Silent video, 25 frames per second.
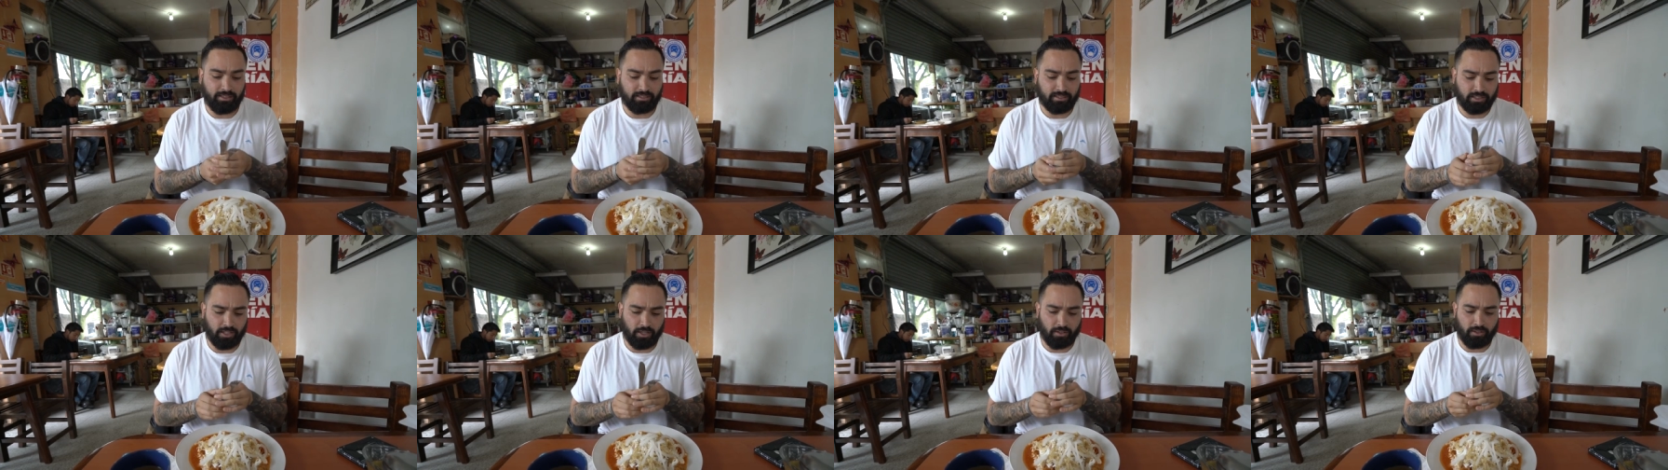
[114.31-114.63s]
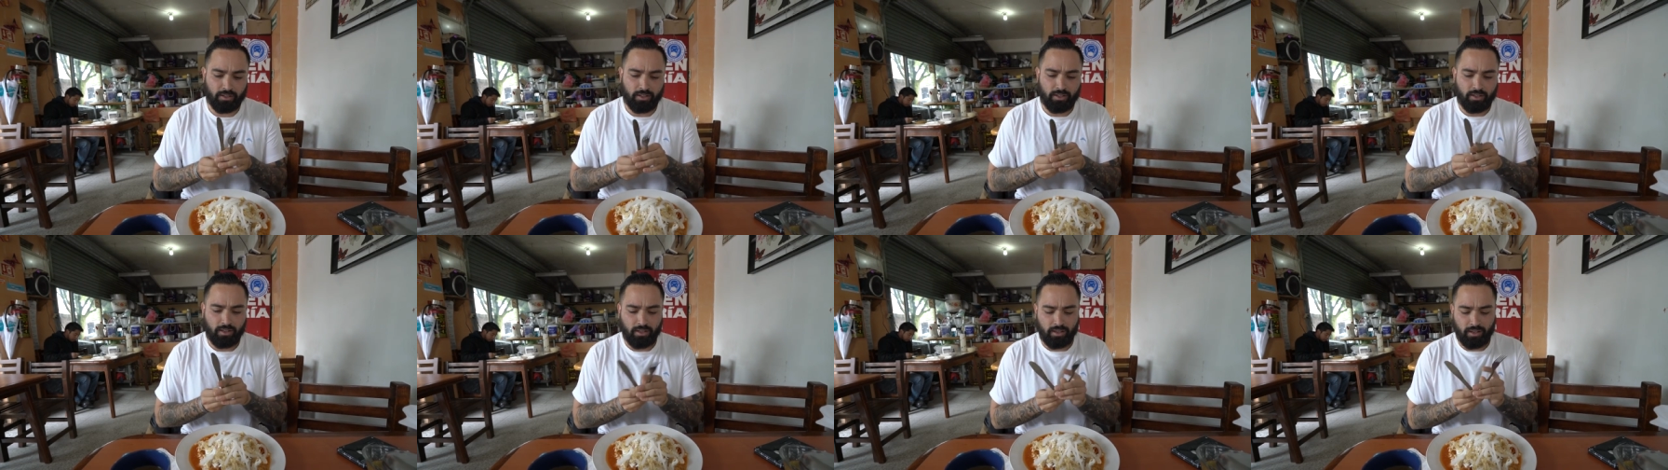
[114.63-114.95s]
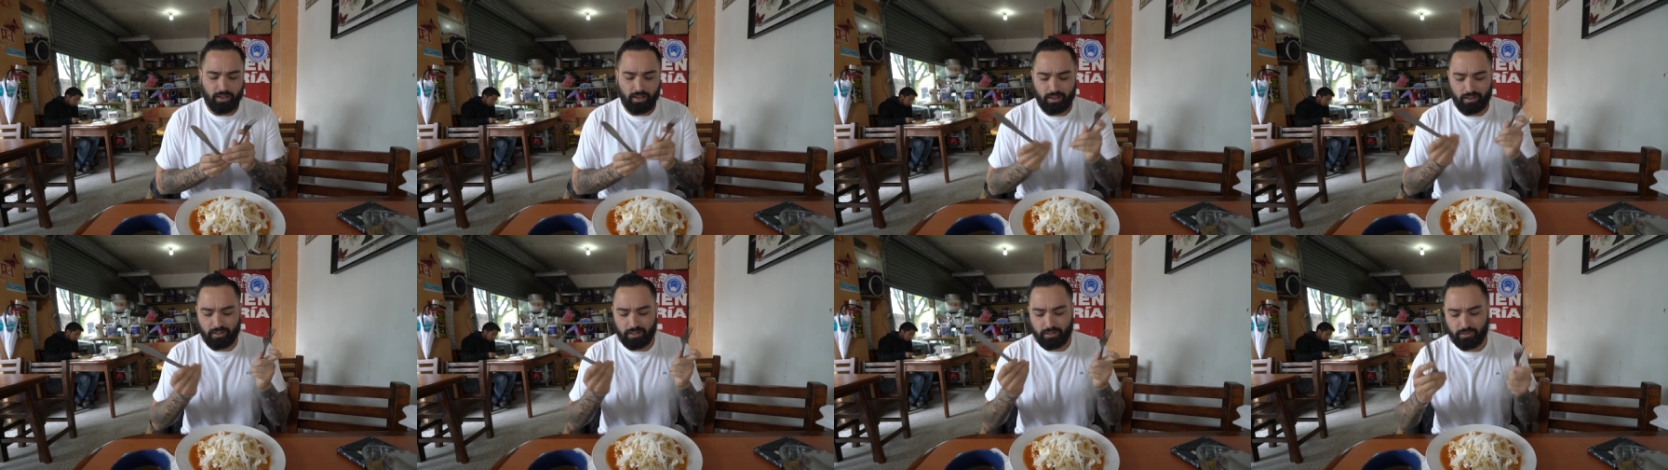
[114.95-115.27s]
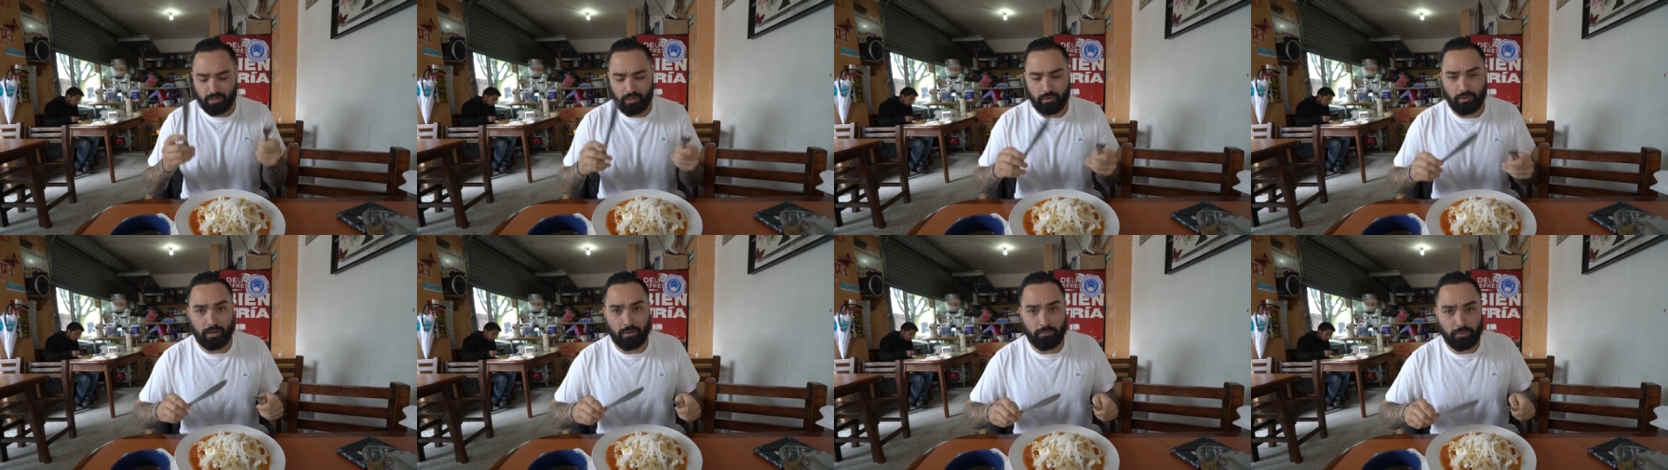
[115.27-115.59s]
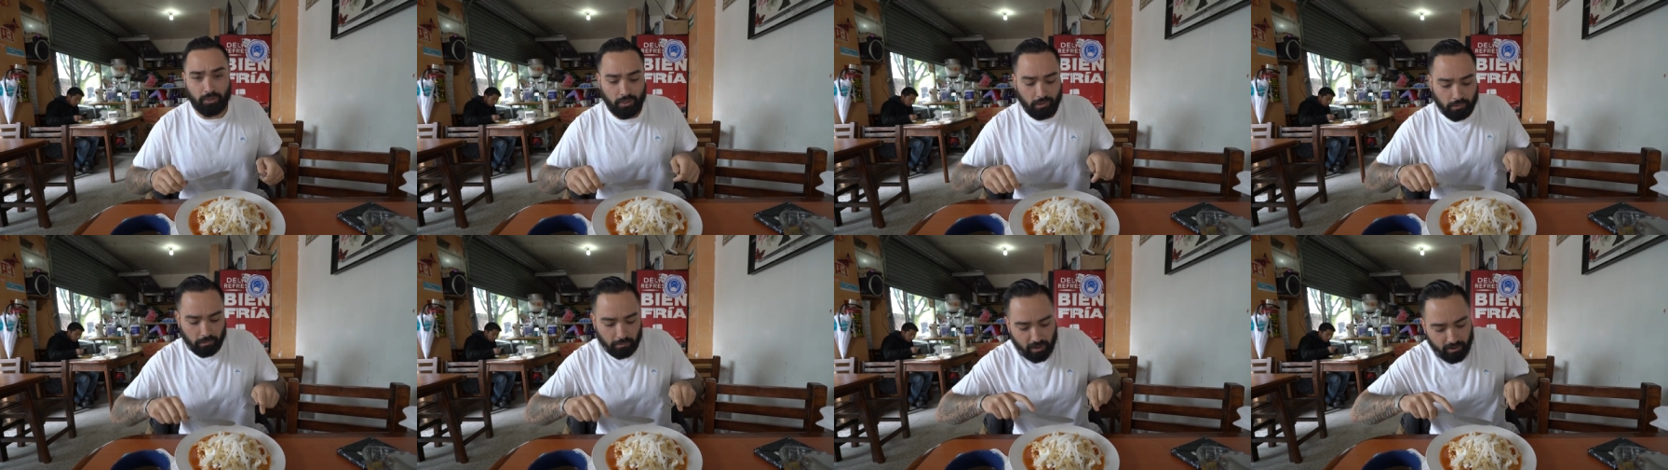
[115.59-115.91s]
So I don't even know what I'm
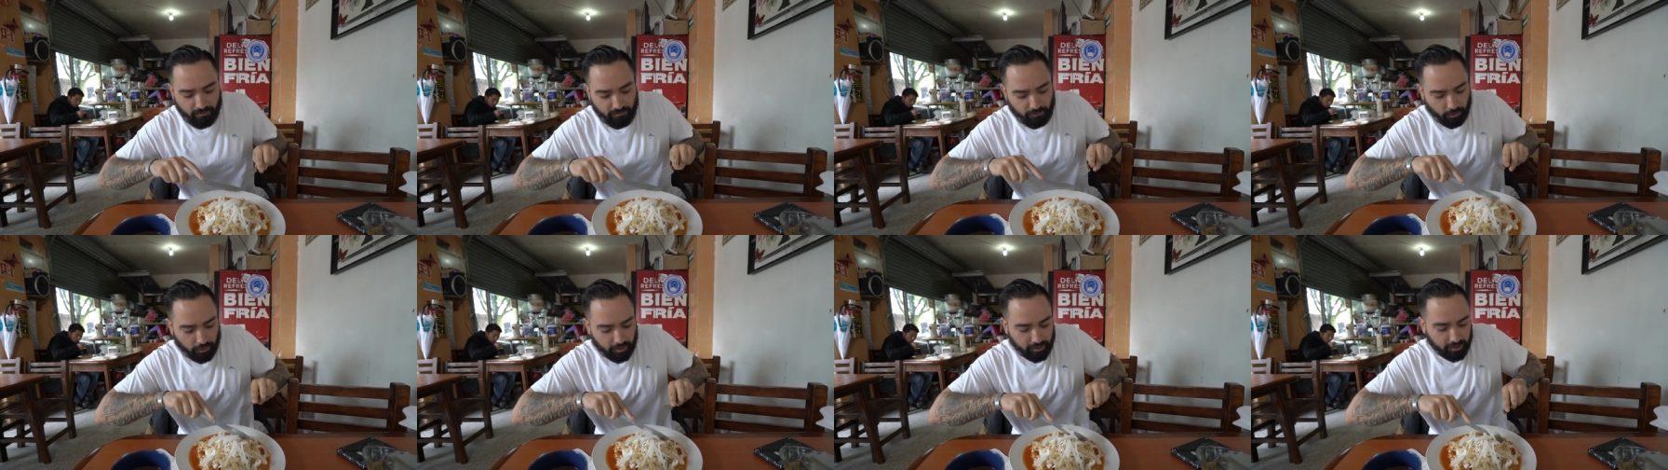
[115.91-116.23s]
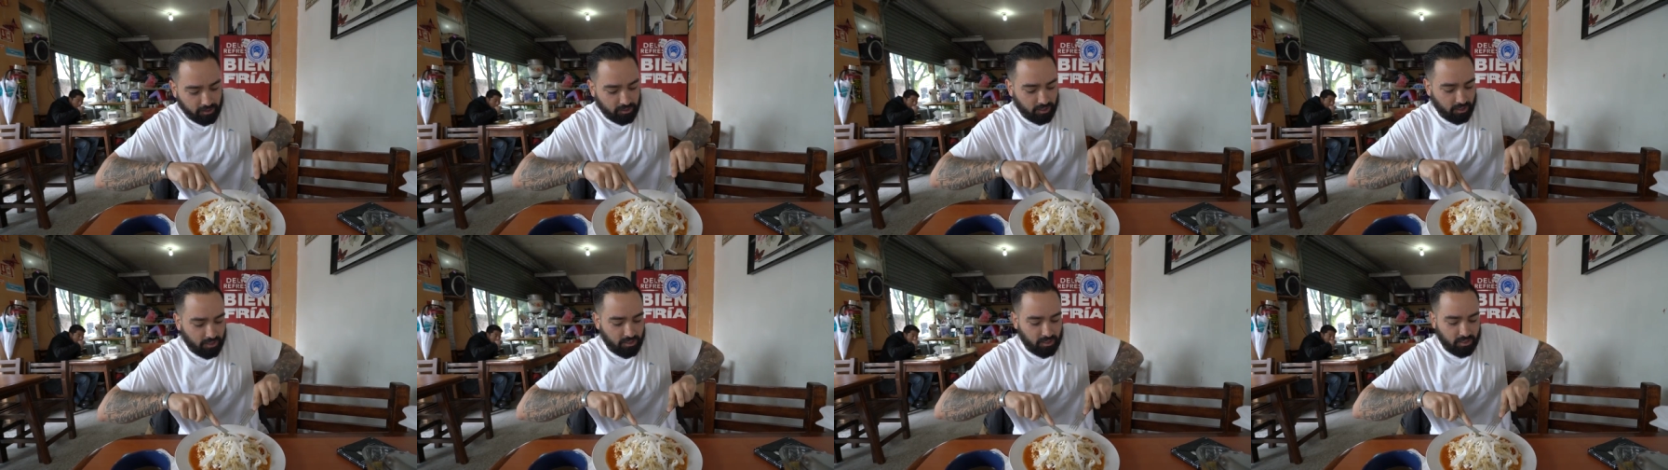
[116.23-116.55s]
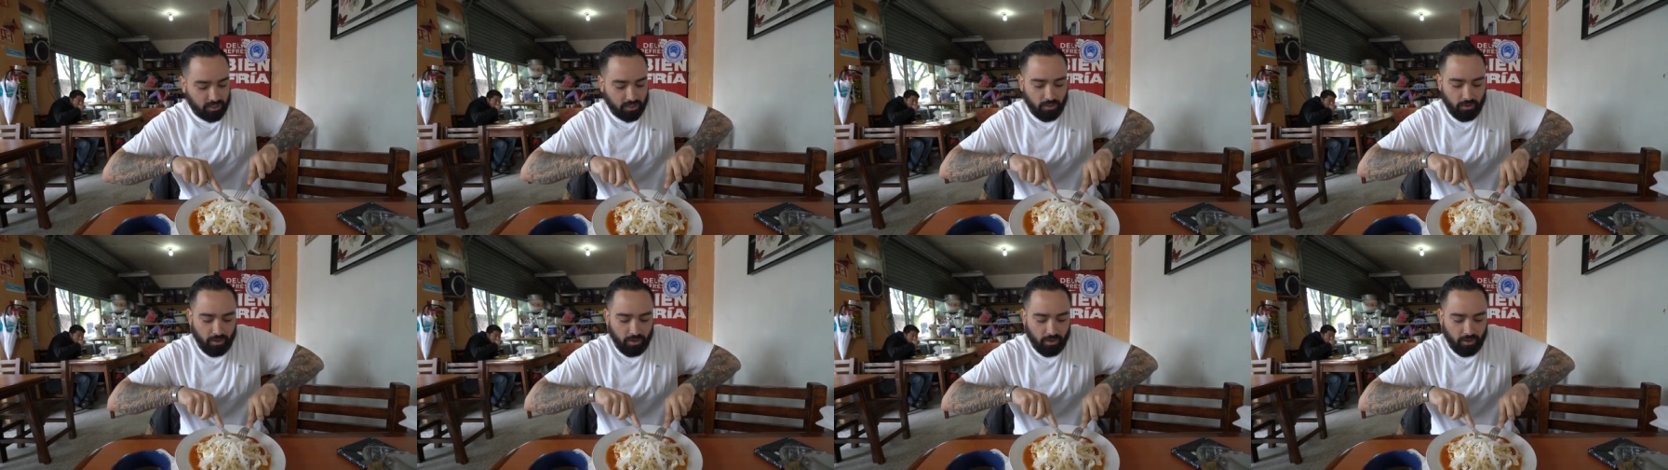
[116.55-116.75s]
doing with my fork, so let's just